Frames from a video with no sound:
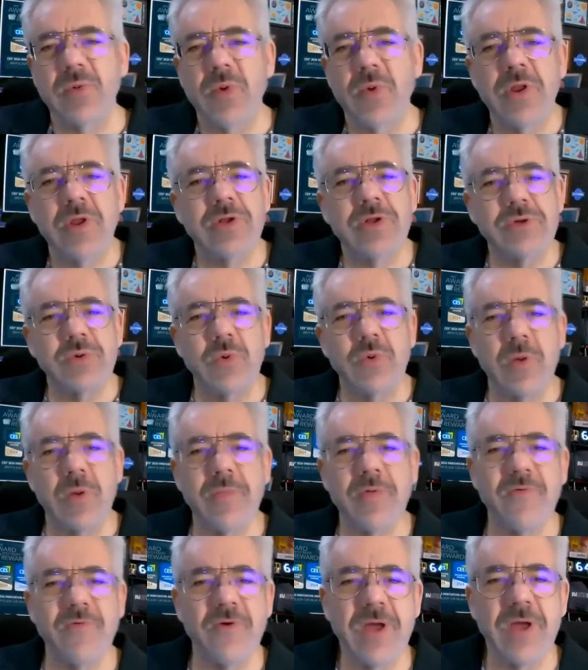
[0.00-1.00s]
Where did you work
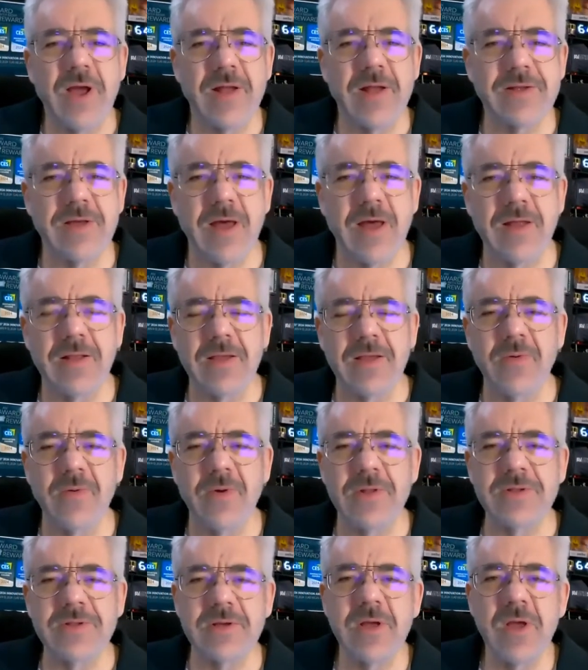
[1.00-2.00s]
before you got to Huddly?
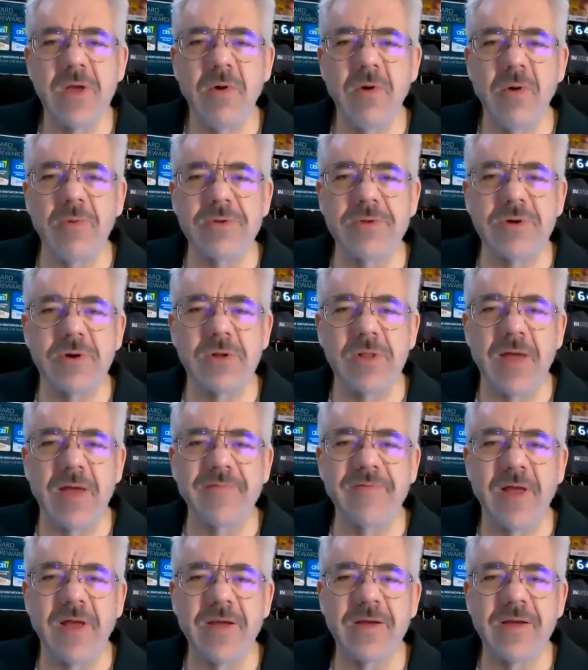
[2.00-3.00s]
What's a, uh, what was your
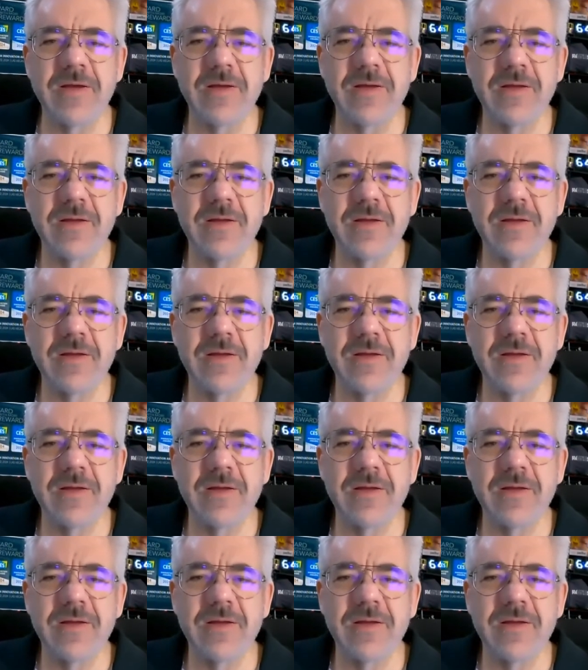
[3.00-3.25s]
life like?